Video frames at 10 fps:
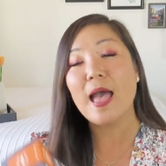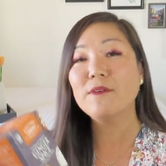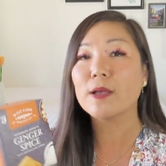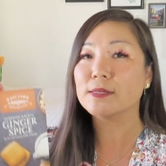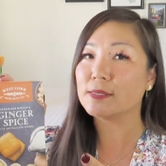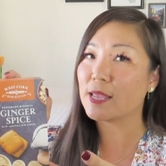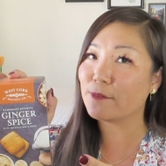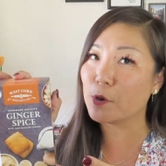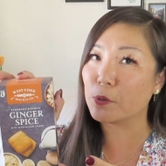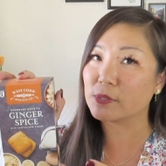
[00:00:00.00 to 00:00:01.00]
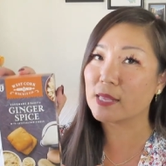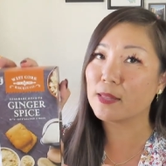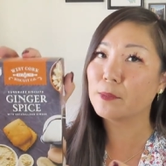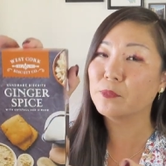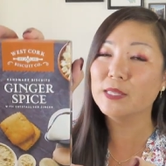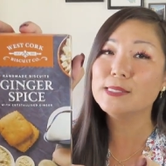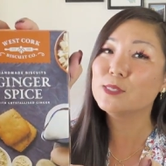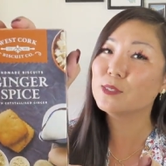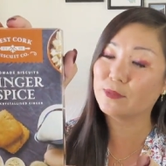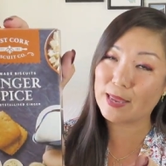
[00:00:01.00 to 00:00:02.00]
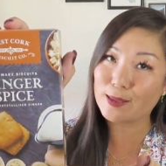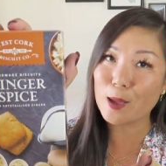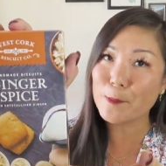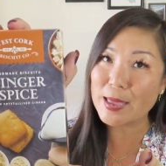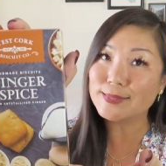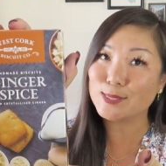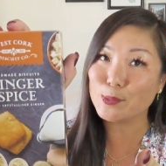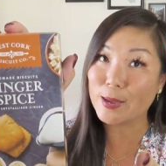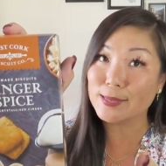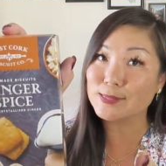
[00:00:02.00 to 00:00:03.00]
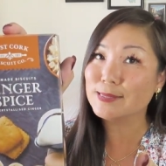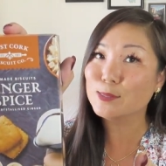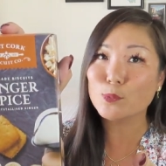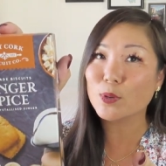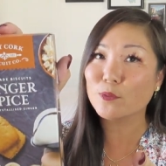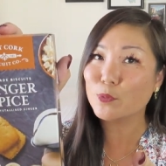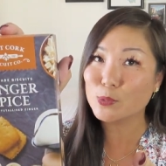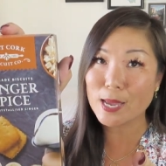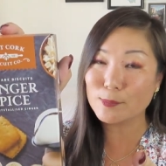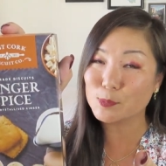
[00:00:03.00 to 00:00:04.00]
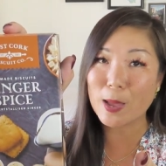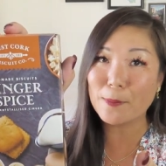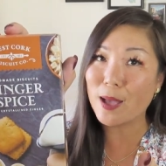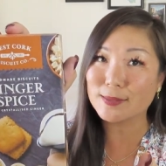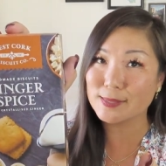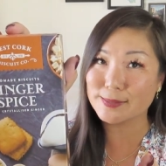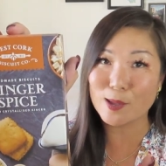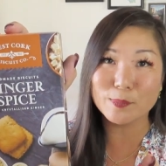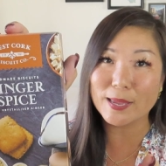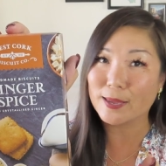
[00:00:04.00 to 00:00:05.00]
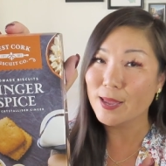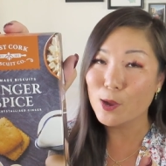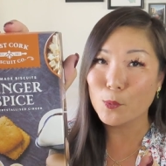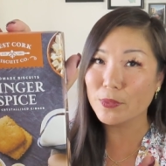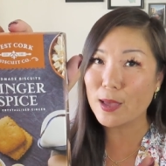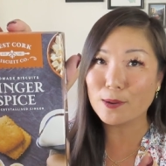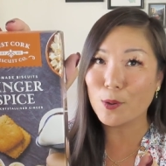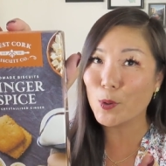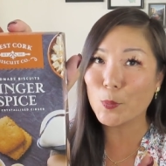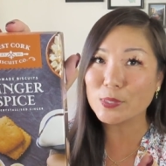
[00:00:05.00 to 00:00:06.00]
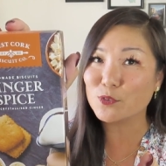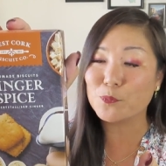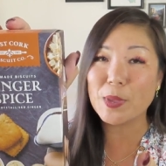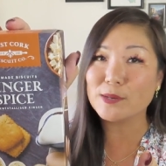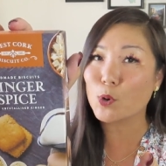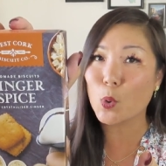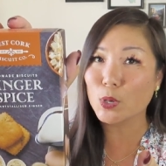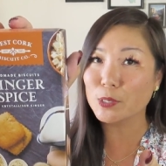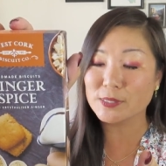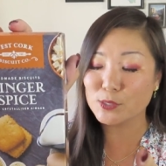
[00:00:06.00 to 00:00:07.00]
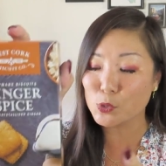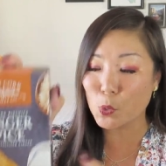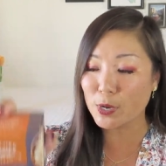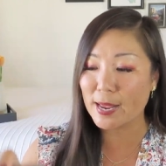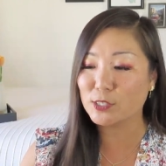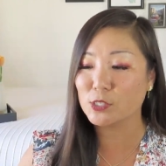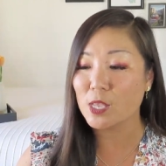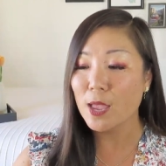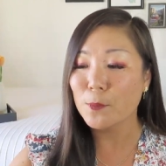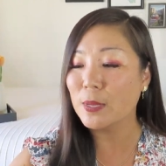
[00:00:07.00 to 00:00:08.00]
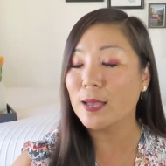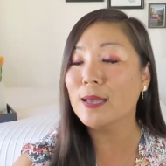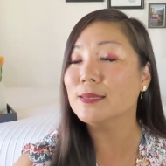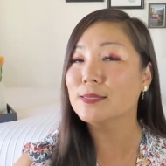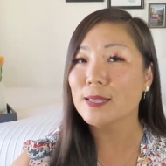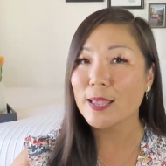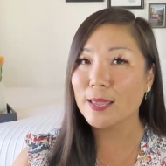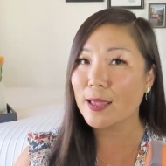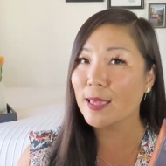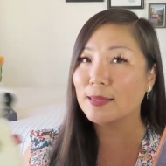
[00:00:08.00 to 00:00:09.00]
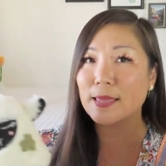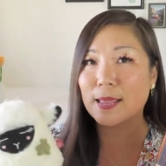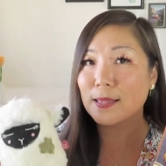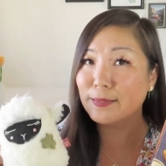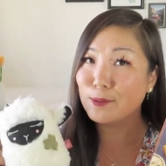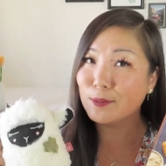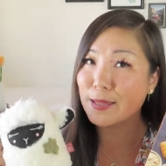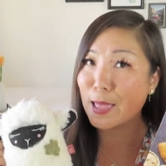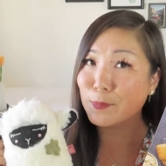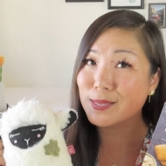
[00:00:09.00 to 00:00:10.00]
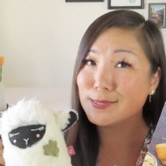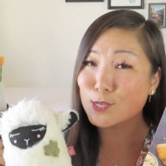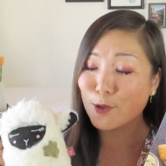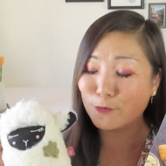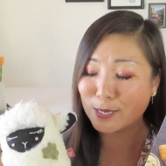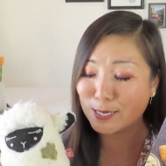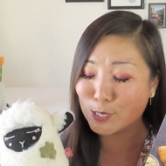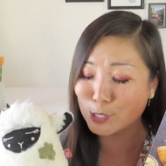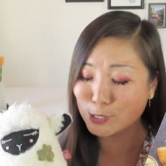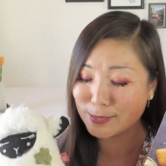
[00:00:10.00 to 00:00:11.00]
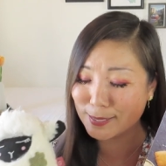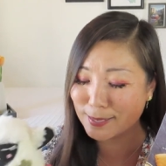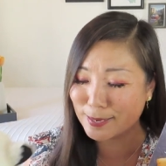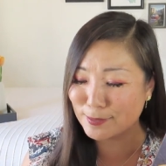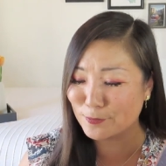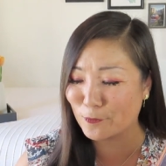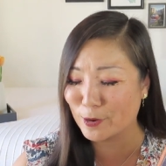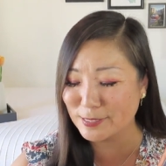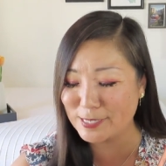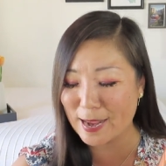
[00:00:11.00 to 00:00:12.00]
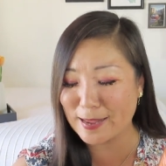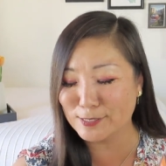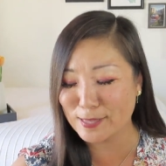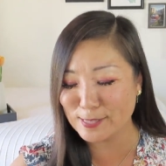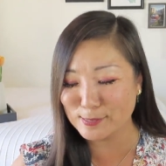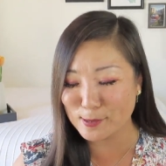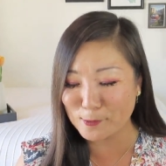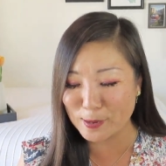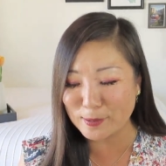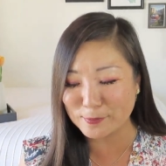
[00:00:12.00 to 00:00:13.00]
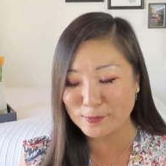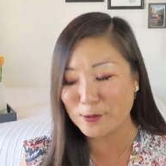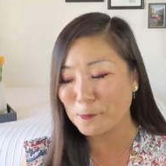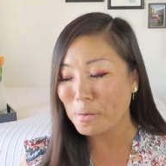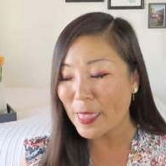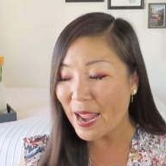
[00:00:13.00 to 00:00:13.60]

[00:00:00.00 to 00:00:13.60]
I've got to take photos. And the, this is like amazing, you guys. This is one of the few times my box has come like without a whole bunch of bent corners and torn edges, because it had like little lammy softening cushioning in it for a change. That's so wonderful.